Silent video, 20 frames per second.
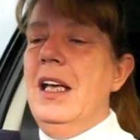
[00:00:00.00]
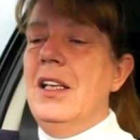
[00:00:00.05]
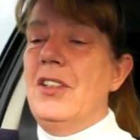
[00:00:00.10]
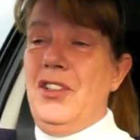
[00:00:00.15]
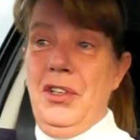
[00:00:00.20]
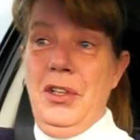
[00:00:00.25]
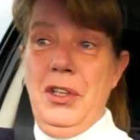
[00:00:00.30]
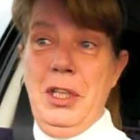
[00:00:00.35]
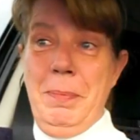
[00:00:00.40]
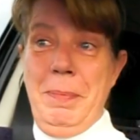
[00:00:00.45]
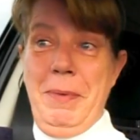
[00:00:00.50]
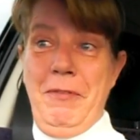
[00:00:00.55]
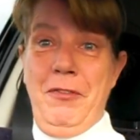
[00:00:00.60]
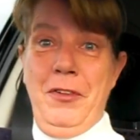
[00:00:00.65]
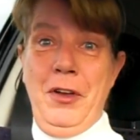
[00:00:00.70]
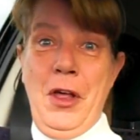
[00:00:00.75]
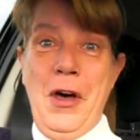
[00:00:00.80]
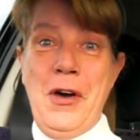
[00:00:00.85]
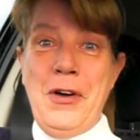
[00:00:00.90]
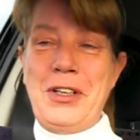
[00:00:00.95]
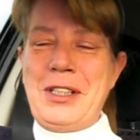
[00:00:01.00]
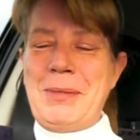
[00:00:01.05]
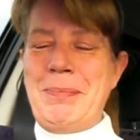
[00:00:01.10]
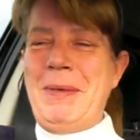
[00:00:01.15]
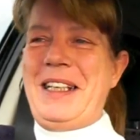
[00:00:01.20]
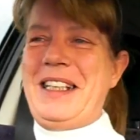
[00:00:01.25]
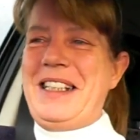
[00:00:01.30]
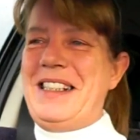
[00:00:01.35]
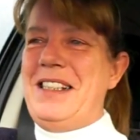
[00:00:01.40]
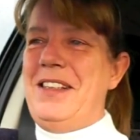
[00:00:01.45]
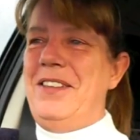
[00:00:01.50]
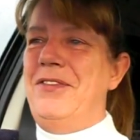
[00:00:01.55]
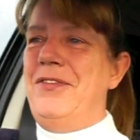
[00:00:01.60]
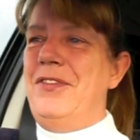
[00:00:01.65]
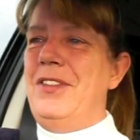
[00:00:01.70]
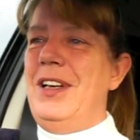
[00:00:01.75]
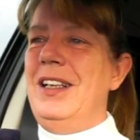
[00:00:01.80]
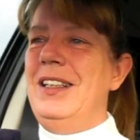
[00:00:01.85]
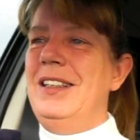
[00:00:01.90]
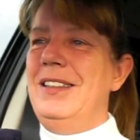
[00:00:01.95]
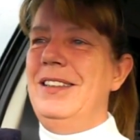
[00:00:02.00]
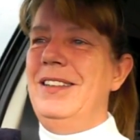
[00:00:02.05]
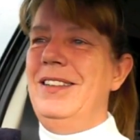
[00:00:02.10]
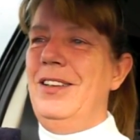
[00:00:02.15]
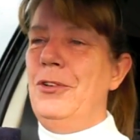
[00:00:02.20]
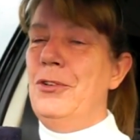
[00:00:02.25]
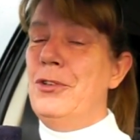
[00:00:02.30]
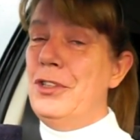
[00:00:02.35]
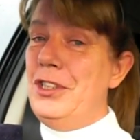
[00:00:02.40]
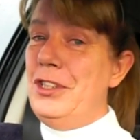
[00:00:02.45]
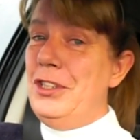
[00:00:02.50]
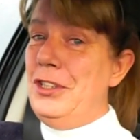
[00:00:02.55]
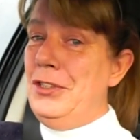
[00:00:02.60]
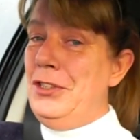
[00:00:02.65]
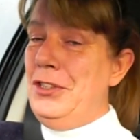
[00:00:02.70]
So there'll be vlogs because I've ordered